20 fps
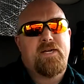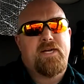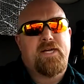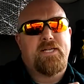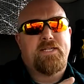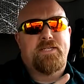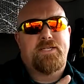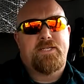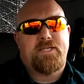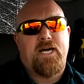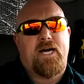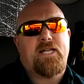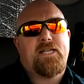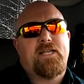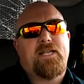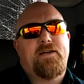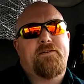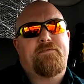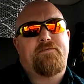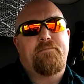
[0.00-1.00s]
It's
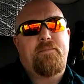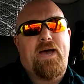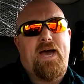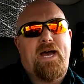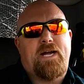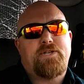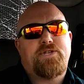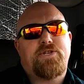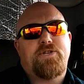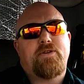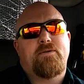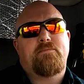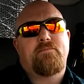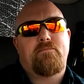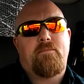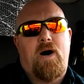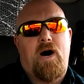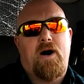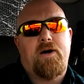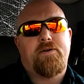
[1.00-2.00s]
Sutliff Match
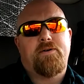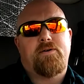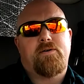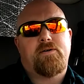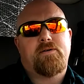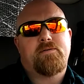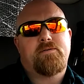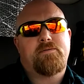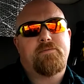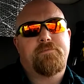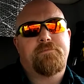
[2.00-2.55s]
Model.